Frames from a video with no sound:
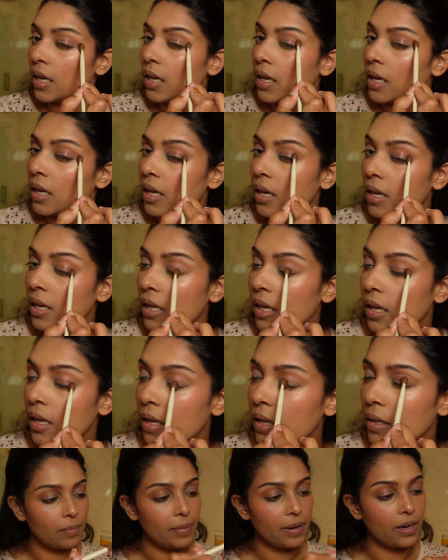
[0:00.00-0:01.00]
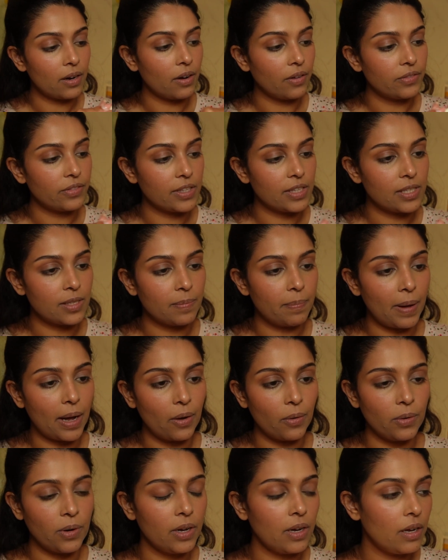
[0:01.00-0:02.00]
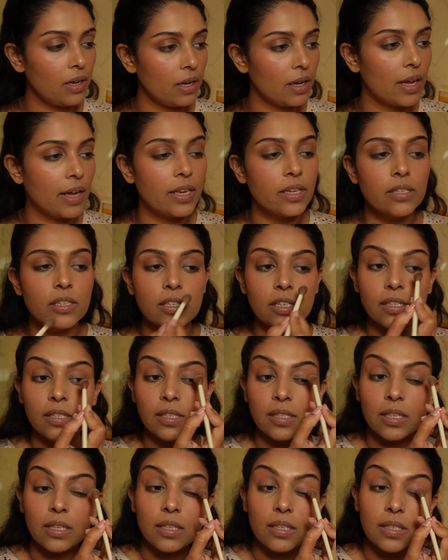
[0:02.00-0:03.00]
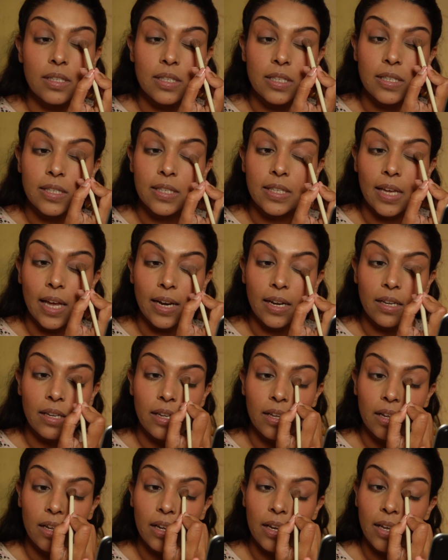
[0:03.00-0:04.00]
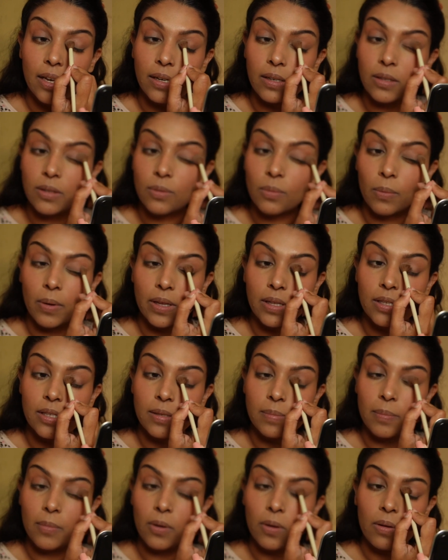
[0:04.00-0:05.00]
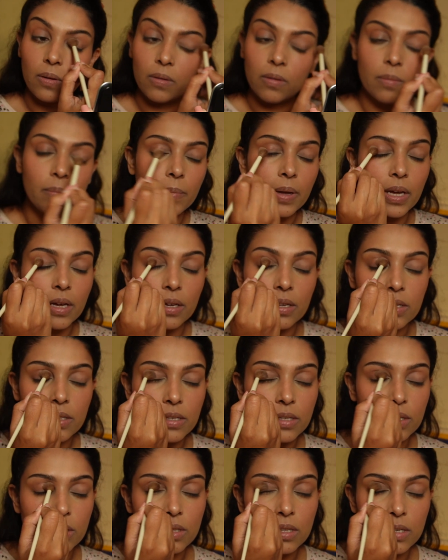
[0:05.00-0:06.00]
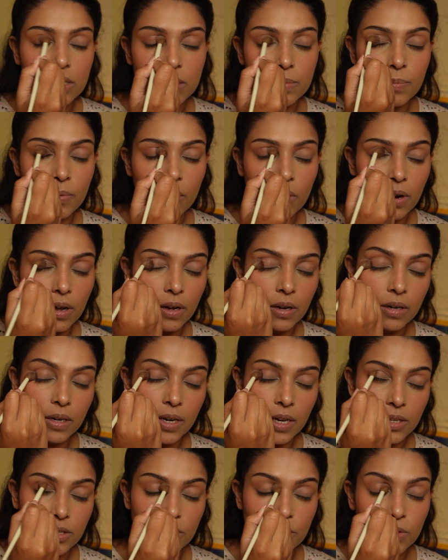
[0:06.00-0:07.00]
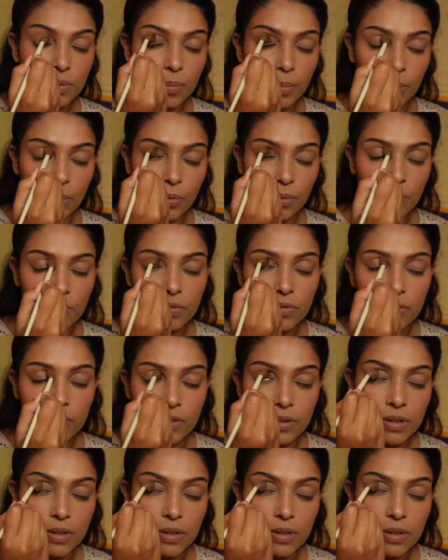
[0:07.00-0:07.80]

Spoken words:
I'll just take a little bit of this powder and just set the lids once more because this product tends to move.